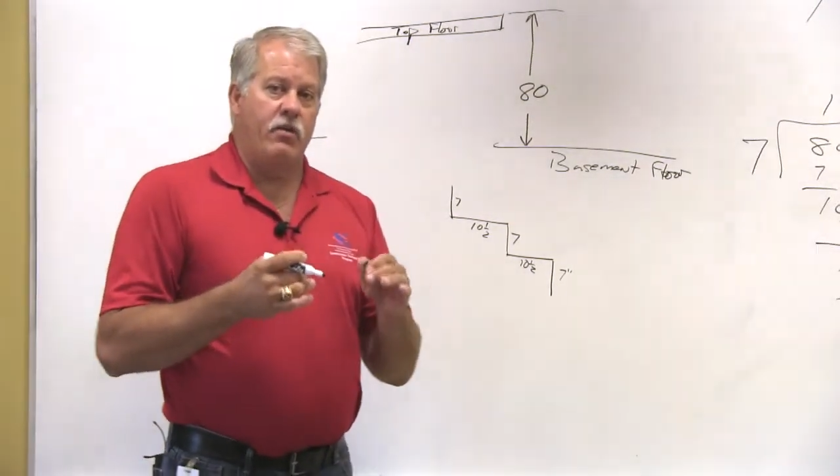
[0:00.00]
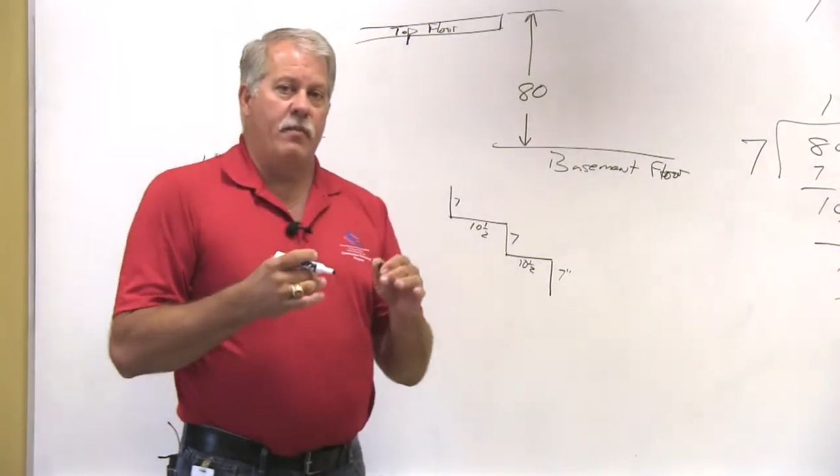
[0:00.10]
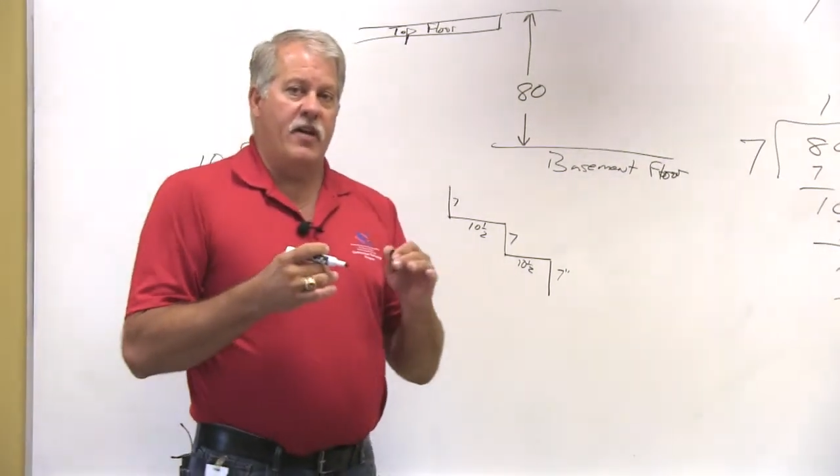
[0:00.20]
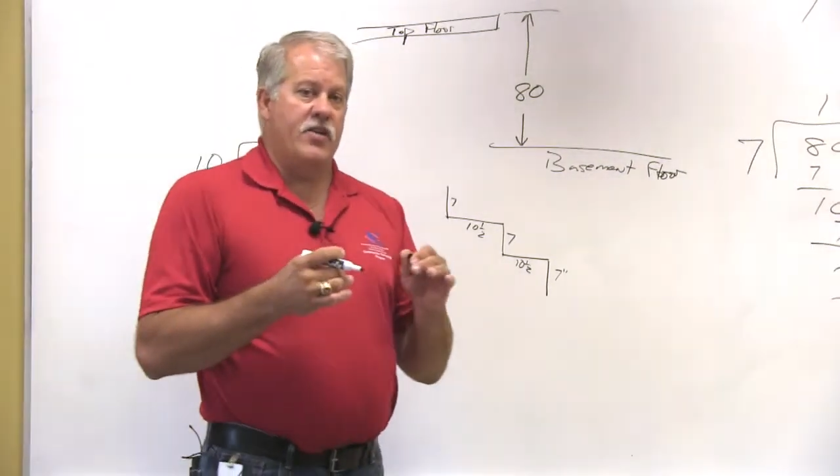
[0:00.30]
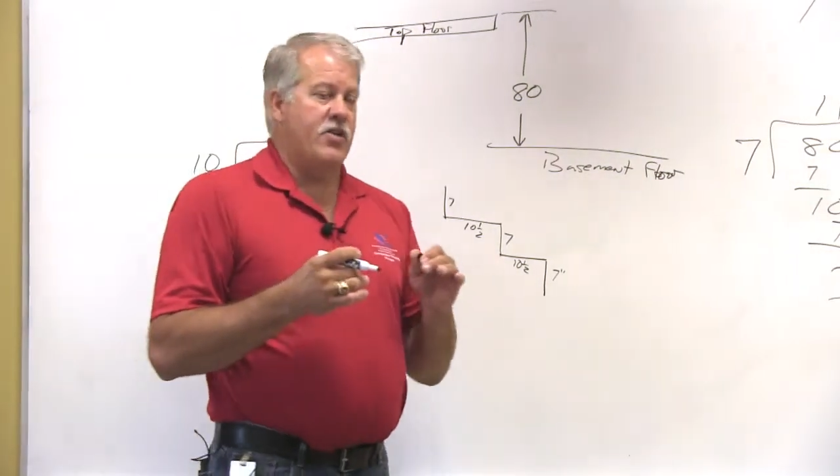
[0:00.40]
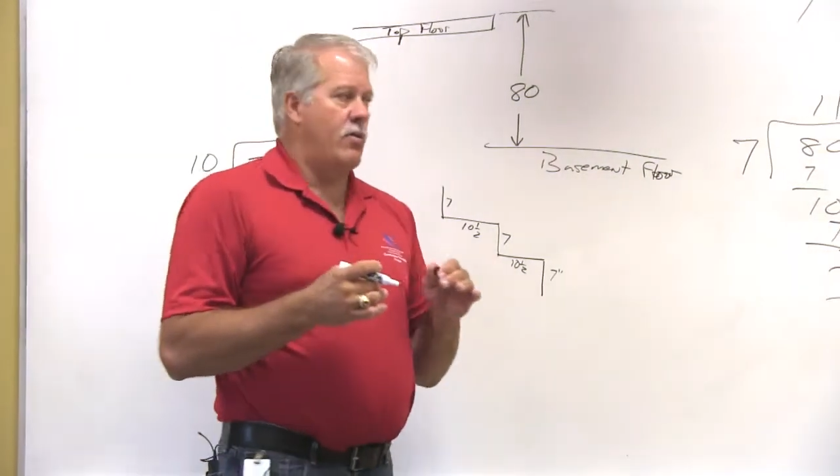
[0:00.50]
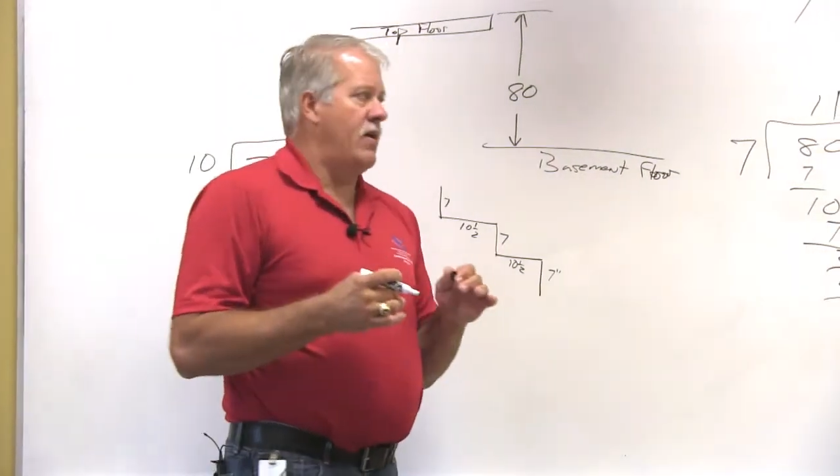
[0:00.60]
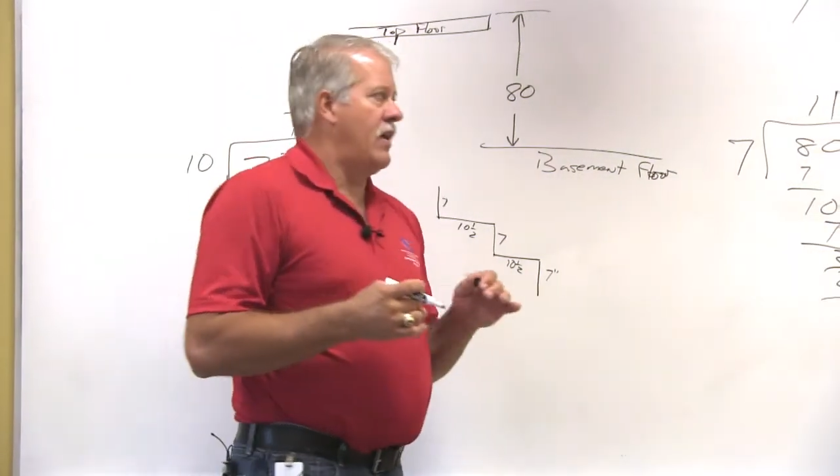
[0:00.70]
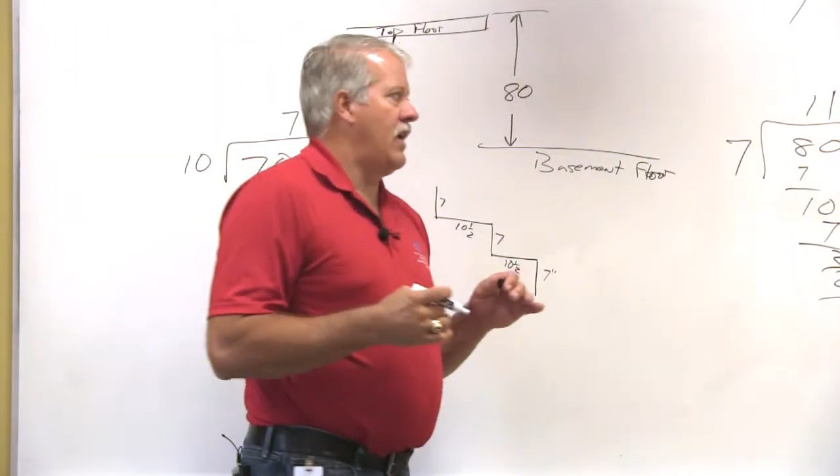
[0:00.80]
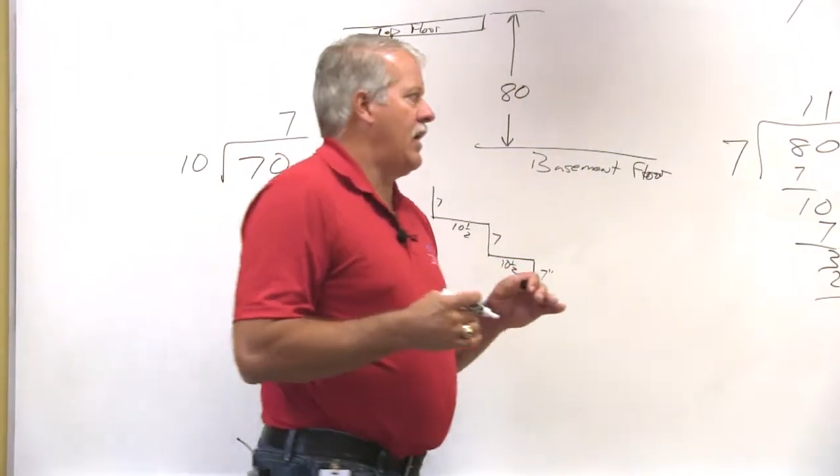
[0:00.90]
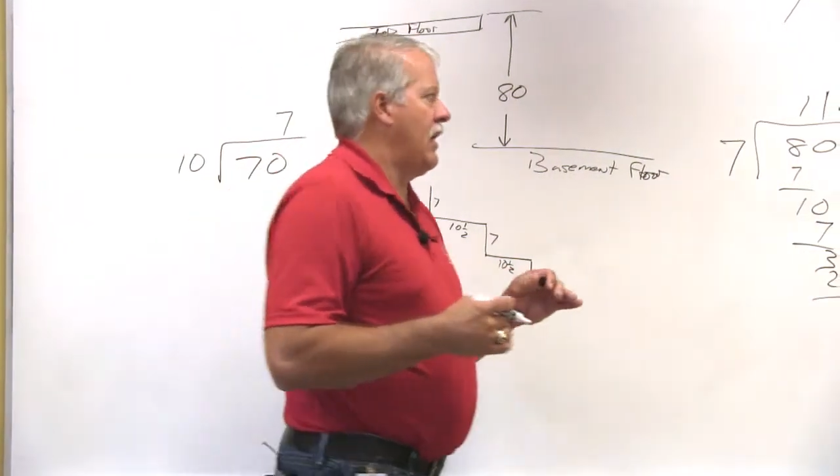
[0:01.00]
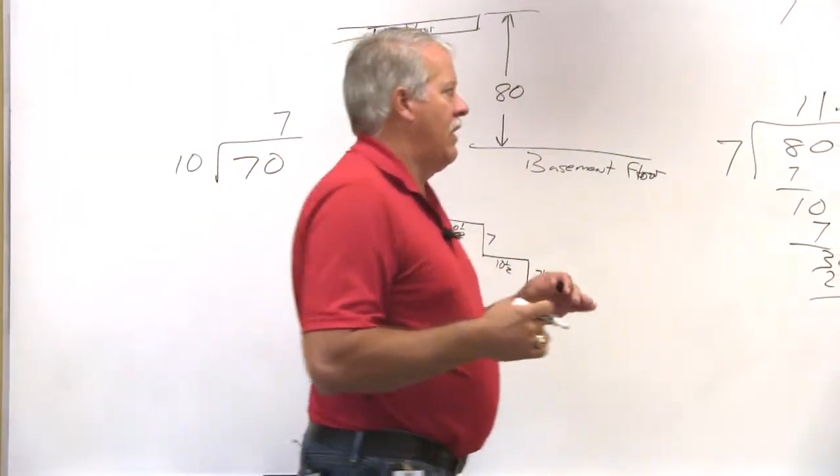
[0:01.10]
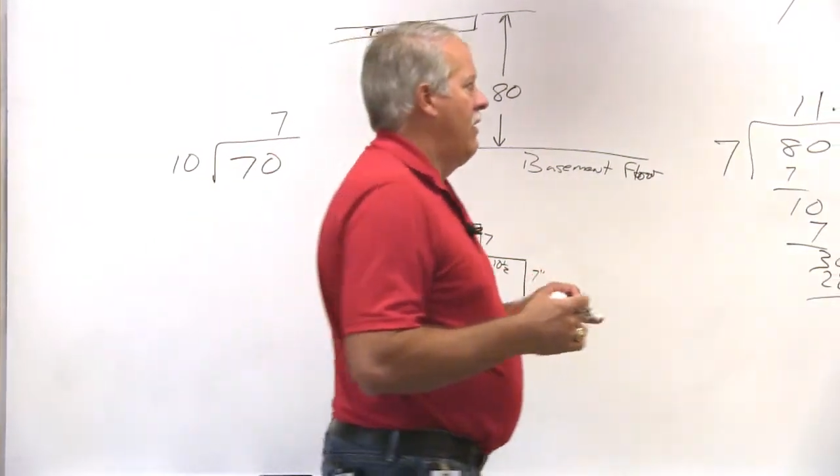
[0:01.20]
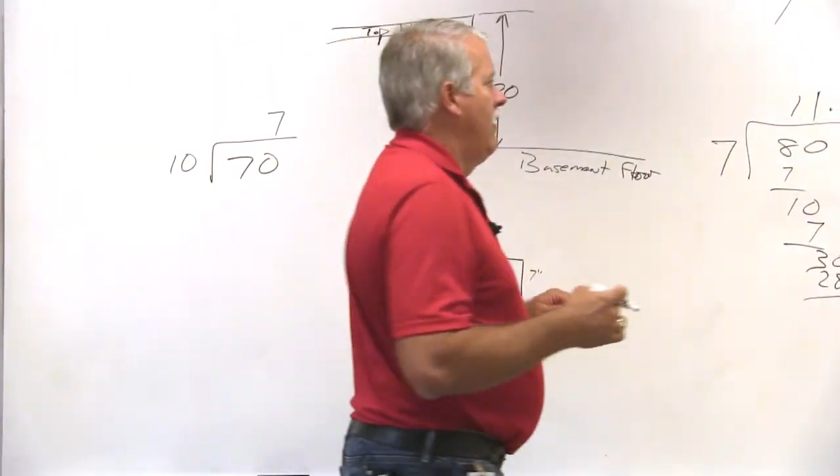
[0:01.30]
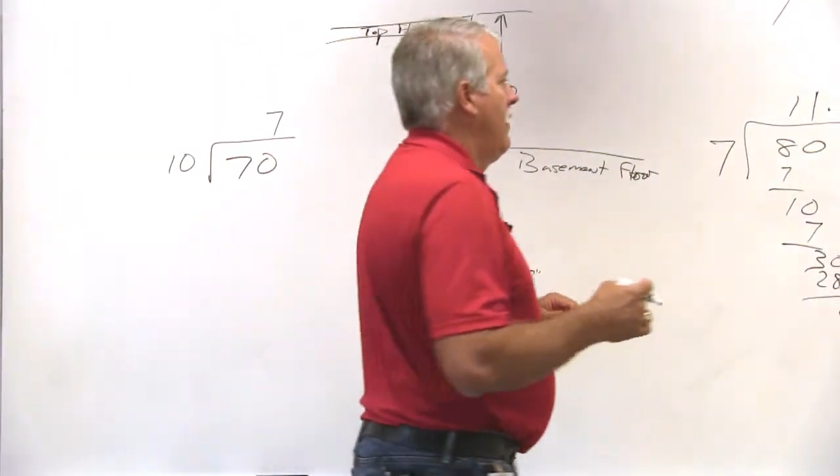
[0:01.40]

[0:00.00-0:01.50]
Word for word: dimension we need.